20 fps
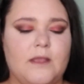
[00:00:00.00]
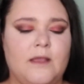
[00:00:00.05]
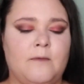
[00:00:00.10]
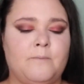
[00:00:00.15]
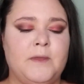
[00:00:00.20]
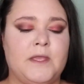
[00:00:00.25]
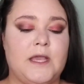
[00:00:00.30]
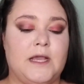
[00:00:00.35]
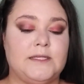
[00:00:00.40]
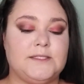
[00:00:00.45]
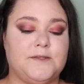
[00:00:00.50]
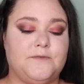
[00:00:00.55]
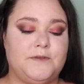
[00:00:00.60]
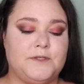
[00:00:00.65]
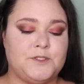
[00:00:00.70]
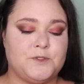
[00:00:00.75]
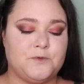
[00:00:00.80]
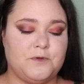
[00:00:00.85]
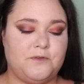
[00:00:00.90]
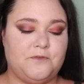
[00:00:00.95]
because of
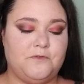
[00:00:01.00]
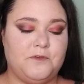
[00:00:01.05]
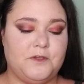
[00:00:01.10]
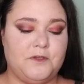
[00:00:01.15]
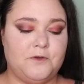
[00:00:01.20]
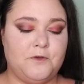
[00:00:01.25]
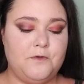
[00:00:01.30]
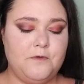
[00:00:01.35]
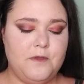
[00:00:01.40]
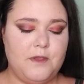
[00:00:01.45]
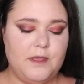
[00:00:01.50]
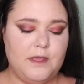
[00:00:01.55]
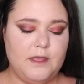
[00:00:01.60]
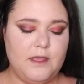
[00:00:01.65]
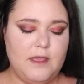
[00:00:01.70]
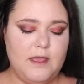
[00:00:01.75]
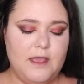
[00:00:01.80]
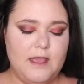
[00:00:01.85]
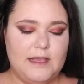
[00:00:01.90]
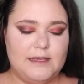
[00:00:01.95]
his review.
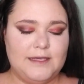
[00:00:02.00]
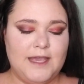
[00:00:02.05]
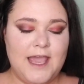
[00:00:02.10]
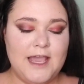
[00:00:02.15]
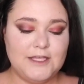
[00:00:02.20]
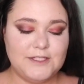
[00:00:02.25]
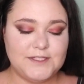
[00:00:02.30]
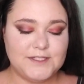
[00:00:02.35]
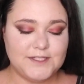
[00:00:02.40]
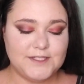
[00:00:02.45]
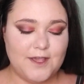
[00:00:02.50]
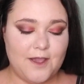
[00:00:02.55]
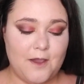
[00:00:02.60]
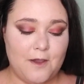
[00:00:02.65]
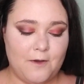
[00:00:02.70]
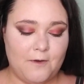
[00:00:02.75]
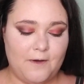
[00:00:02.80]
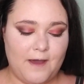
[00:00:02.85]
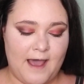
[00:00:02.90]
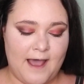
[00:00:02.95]

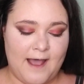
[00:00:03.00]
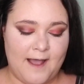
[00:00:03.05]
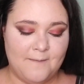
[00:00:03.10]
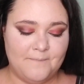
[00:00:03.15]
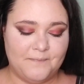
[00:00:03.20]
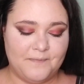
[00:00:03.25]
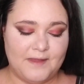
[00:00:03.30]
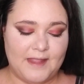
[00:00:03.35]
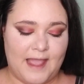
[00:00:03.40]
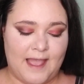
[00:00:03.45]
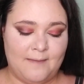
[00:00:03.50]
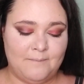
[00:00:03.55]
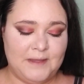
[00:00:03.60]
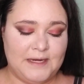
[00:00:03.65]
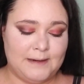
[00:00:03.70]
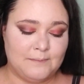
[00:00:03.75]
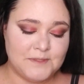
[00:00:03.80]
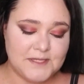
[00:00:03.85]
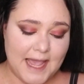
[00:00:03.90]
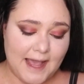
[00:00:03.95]
So, I
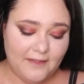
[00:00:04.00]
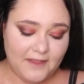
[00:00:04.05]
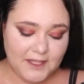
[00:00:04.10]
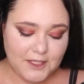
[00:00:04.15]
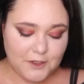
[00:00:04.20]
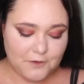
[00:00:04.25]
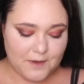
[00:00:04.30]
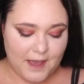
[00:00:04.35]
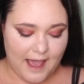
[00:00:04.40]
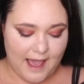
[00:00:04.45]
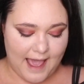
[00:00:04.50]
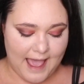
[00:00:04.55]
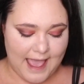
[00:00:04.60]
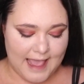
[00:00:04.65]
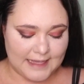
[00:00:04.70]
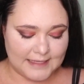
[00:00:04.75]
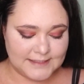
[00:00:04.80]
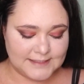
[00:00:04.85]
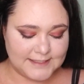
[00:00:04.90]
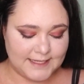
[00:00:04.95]
mean, I'm telling you
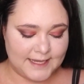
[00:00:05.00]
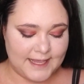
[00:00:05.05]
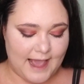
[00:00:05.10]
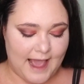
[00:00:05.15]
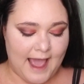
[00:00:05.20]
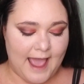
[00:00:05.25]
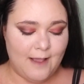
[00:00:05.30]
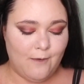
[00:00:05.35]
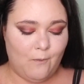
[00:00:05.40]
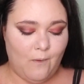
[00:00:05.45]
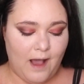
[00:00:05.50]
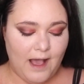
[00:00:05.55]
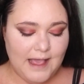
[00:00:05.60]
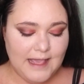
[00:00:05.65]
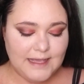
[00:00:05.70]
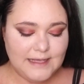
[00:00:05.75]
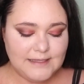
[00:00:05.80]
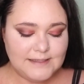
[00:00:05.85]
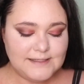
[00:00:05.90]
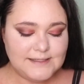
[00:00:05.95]
guys, like, I
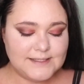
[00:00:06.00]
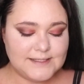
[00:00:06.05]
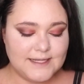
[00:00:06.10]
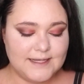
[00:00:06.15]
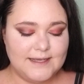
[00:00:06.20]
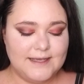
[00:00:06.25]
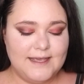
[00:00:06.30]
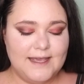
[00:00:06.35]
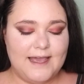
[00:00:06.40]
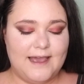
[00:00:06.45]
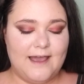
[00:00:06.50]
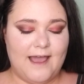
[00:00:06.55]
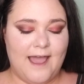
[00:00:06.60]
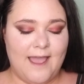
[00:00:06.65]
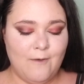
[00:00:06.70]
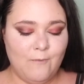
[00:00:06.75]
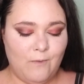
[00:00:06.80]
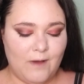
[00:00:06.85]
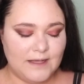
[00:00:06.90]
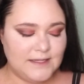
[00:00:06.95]
was
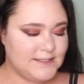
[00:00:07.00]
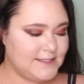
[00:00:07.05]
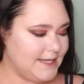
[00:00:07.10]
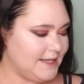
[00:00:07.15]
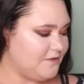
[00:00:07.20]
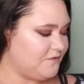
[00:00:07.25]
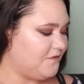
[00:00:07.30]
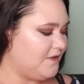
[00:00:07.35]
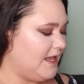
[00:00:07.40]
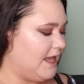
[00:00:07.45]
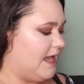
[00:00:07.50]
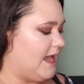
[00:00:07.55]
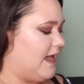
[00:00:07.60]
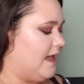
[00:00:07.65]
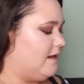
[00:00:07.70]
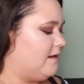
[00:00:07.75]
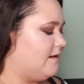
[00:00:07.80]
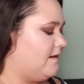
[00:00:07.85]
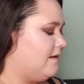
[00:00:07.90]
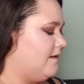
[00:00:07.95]
a
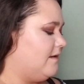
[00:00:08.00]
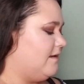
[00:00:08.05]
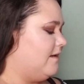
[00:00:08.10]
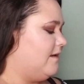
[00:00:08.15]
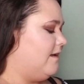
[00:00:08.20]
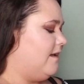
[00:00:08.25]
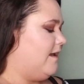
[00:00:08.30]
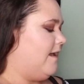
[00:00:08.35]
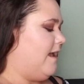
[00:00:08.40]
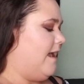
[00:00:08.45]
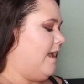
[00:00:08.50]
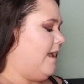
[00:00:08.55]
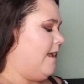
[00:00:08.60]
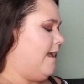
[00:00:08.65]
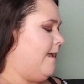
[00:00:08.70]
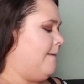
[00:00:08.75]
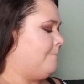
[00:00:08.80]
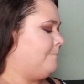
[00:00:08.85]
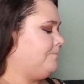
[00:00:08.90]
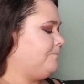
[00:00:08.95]
fan.
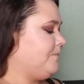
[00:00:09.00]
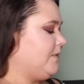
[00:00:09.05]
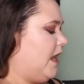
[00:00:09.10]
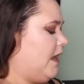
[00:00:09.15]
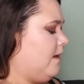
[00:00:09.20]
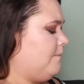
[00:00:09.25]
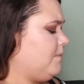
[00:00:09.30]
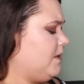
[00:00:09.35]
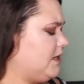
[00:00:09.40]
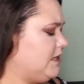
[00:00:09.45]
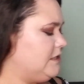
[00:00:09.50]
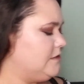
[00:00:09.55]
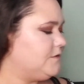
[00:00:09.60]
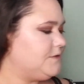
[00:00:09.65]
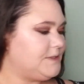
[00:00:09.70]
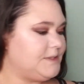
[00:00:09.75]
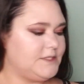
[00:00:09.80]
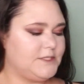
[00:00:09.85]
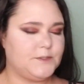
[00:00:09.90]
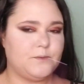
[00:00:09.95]
I'm going to
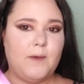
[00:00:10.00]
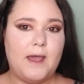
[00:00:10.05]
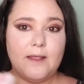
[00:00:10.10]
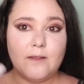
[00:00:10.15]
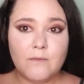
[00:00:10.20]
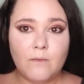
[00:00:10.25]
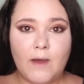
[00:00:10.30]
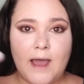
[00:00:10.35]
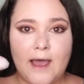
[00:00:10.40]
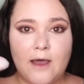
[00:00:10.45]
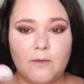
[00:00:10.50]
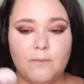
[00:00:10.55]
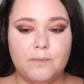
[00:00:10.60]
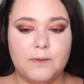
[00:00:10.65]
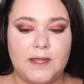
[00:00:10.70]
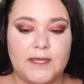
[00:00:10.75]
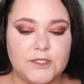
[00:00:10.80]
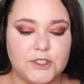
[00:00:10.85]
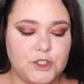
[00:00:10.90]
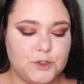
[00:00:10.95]
use this Wet n Wild
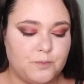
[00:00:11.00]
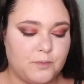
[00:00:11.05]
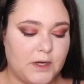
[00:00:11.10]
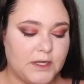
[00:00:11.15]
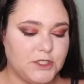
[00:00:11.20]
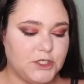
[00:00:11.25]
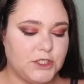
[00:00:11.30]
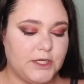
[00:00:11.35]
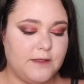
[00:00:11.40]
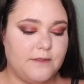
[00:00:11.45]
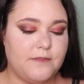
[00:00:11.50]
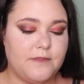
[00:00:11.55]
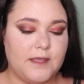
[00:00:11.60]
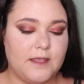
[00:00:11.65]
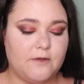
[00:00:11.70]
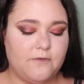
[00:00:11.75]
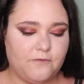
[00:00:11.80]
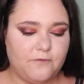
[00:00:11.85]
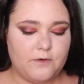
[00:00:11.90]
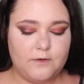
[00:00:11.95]
blush brush, I
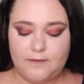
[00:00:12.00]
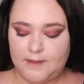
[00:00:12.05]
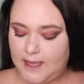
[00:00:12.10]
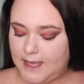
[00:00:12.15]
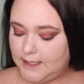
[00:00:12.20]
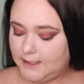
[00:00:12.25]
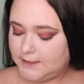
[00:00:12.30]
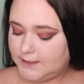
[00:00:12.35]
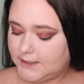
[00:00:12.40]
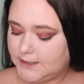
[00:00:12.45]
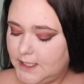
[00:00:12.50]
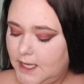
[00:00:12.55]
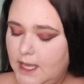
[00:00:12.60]
think, for this.